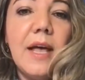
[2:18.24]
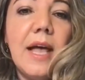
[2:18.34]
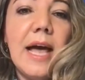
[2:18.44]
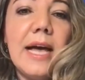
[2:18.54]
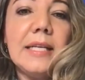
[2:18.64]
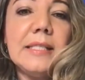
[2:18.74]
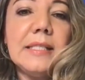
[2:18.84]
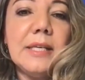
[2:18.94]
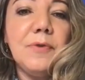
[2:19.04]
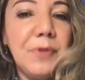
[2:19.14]
And
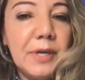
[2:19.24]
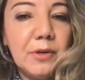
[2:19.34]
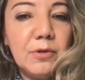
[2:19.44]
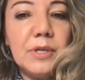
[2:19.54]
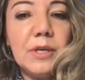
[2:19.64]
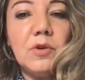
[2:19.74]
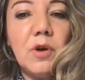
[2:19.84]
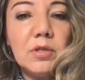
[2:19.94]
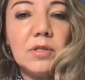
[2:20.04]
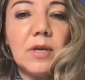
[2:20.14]
if they're using
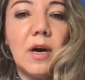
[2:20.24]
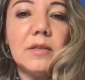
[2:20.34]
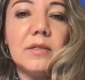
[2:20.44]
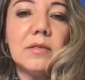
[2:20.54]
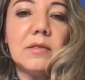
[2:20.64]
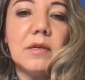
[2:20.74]
cross docks,